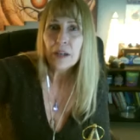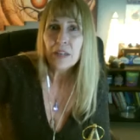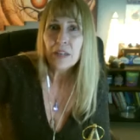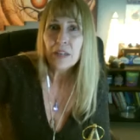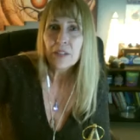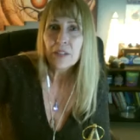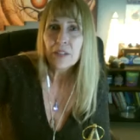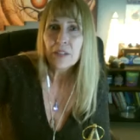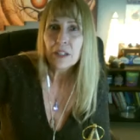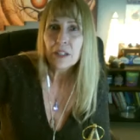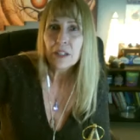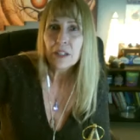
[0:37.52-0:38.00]

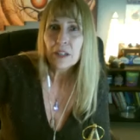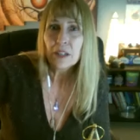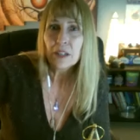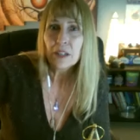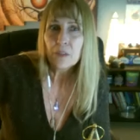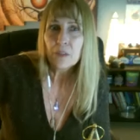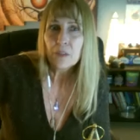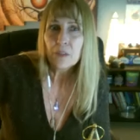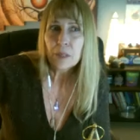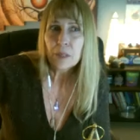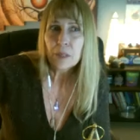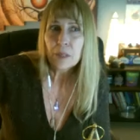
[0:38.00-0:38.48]
We are
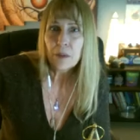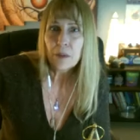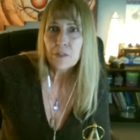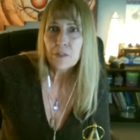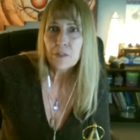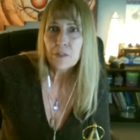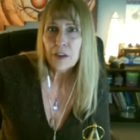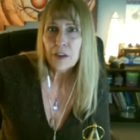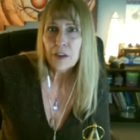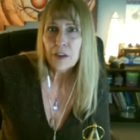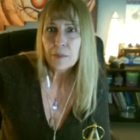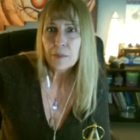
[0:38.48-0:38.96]
giving
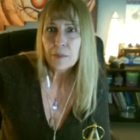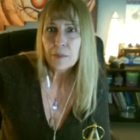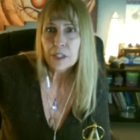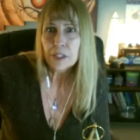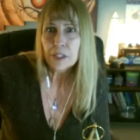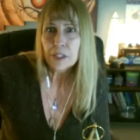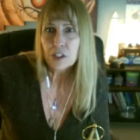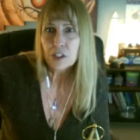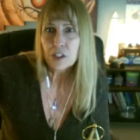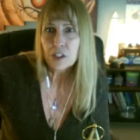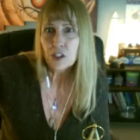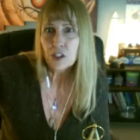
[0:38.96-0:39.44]
everybody
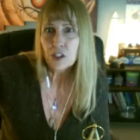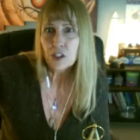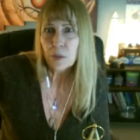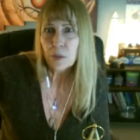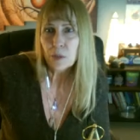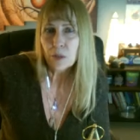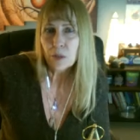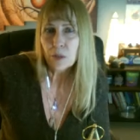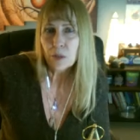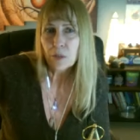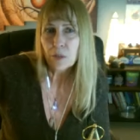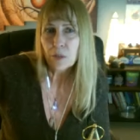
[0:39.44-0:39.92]
about 5
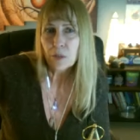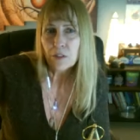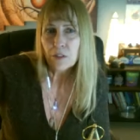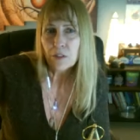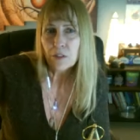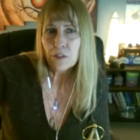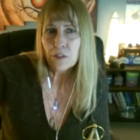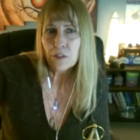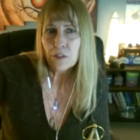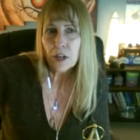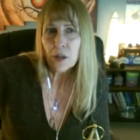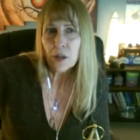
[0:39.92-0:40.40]
minutes to
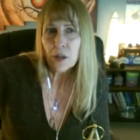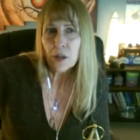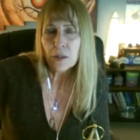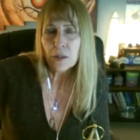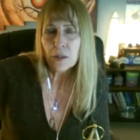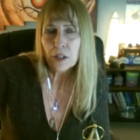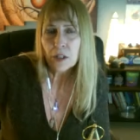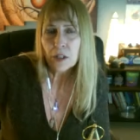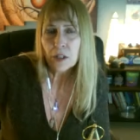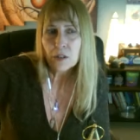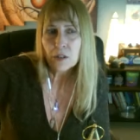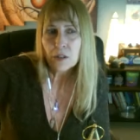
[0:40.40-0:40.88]
jump on. We
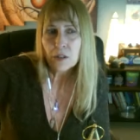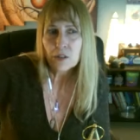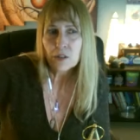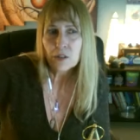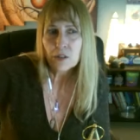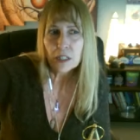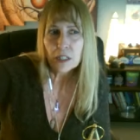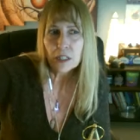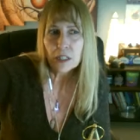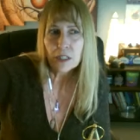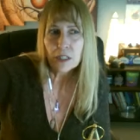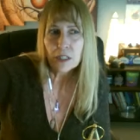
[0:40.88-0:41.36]
have
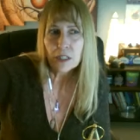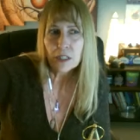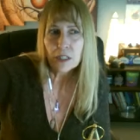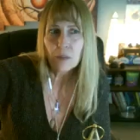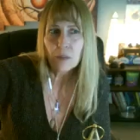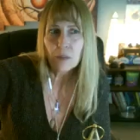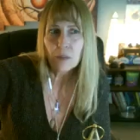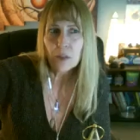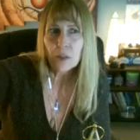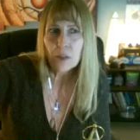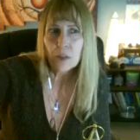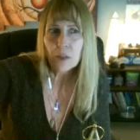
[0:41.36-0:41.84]
found that
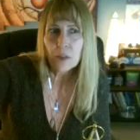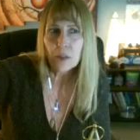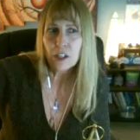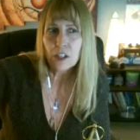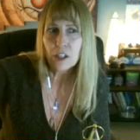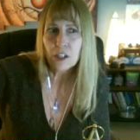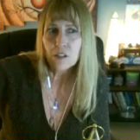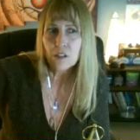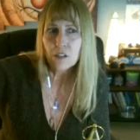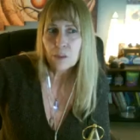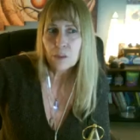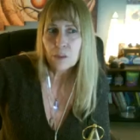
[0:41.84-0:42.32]

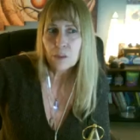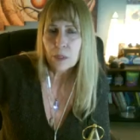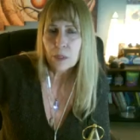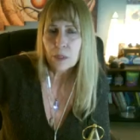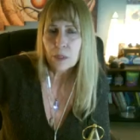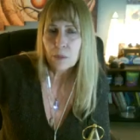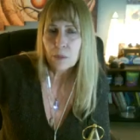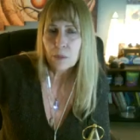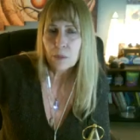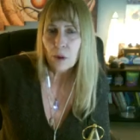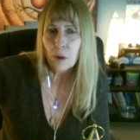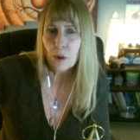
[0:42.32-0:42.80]
usually we
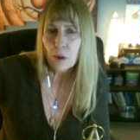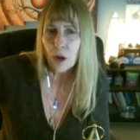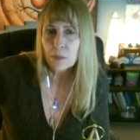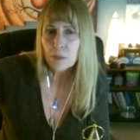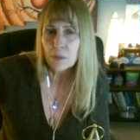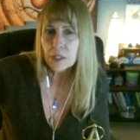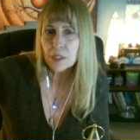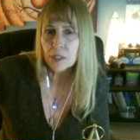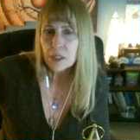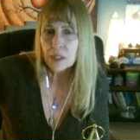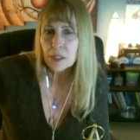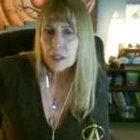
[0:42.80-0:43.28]
thank you for
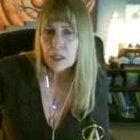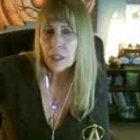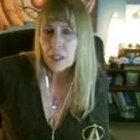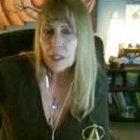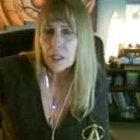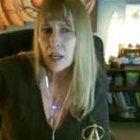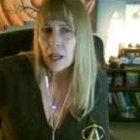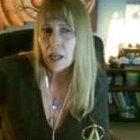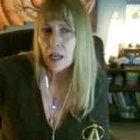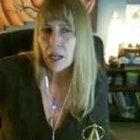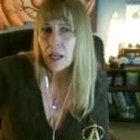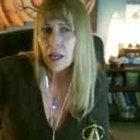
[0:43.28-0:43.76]
being
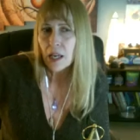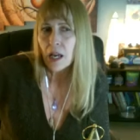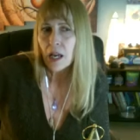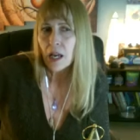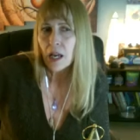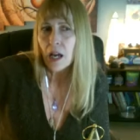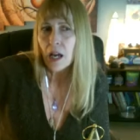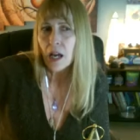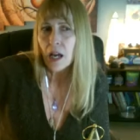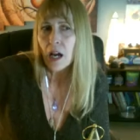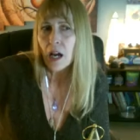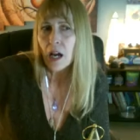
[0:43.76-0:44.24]
prompt.
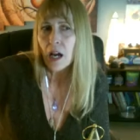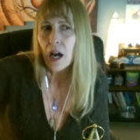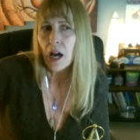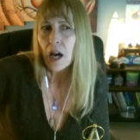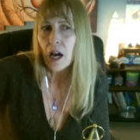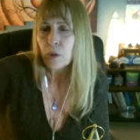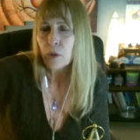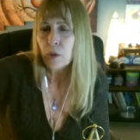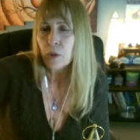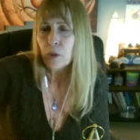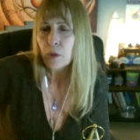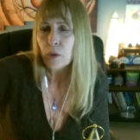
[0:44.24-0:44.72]

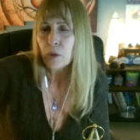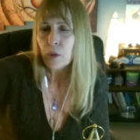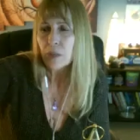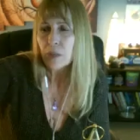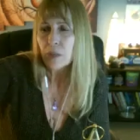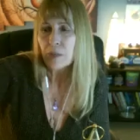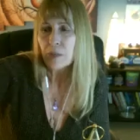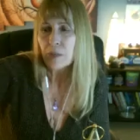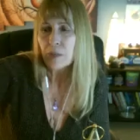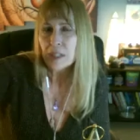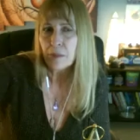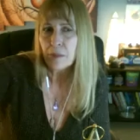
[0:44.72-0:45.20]

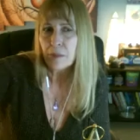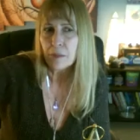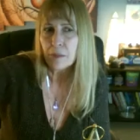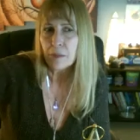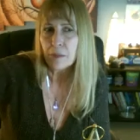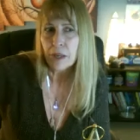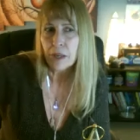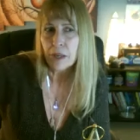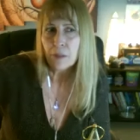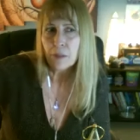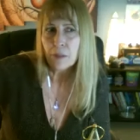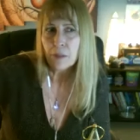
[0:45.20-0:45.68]
I would
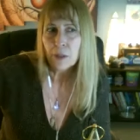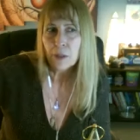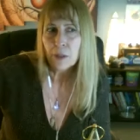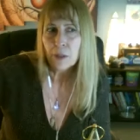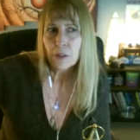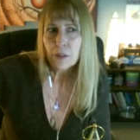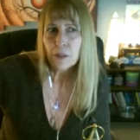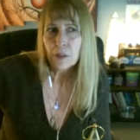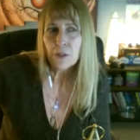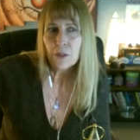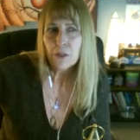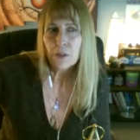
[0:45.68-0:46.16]
recommend a
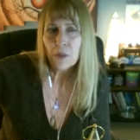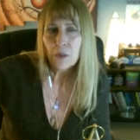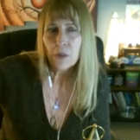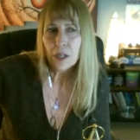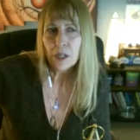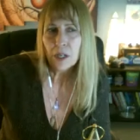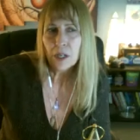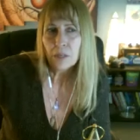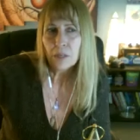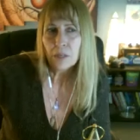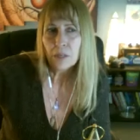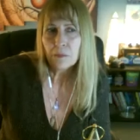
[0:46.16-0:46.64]
pen and
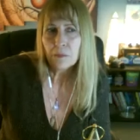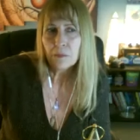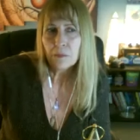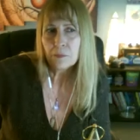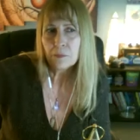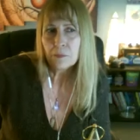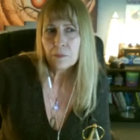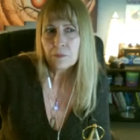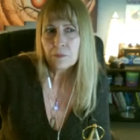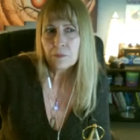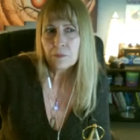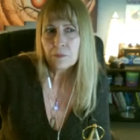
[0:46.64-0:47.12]
paper if you
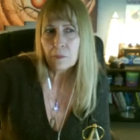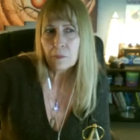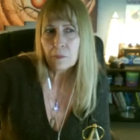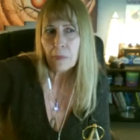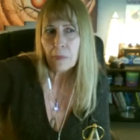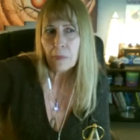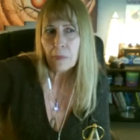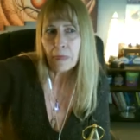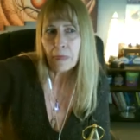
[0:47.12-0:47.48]
want.